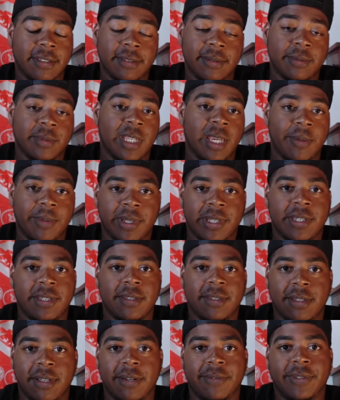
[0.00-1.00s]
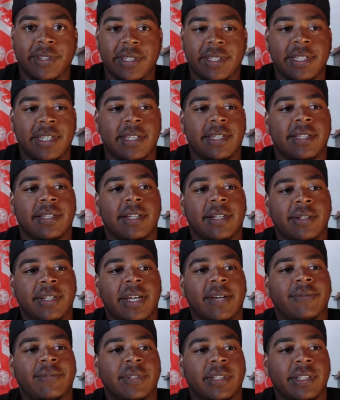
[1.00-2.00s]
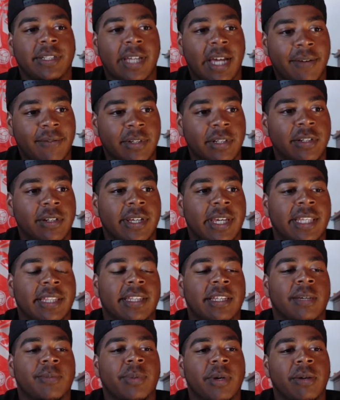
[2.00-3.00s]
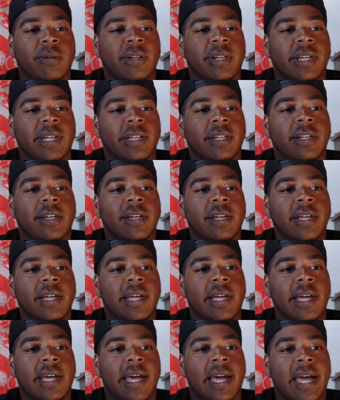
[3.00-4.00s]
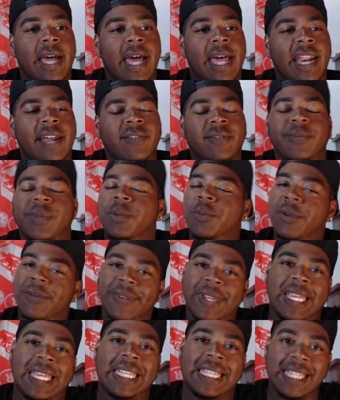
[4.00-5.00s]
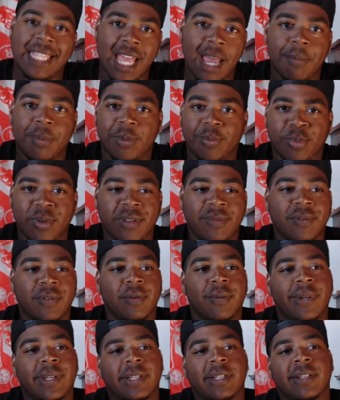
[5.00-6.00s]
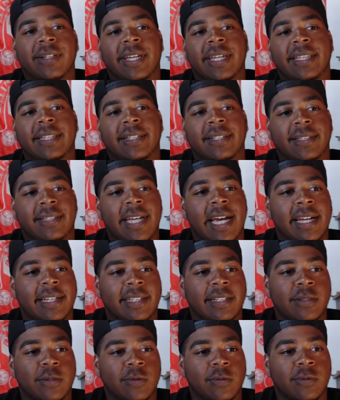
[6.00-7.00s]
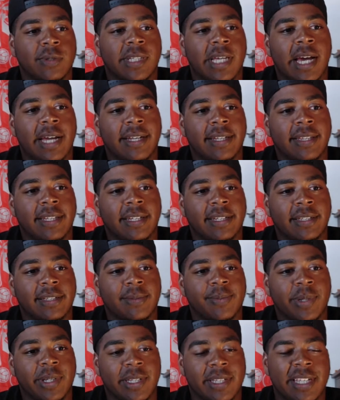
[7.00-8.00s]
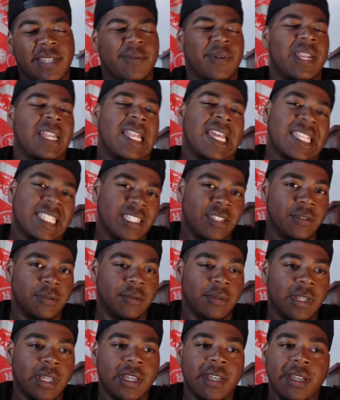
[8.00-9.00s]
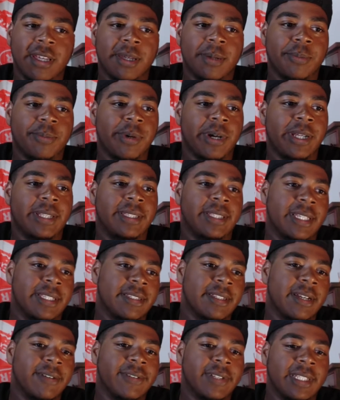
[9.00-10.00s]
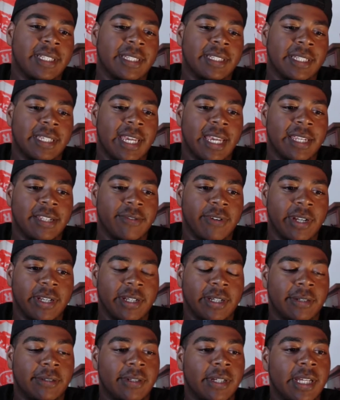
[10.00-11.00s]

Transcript: game of the season, I'll definitely have a look at the opponent and have a bit more of an in-depth preview and look at the tactical side of things, because that's what I like to do. But that's not really the case right now.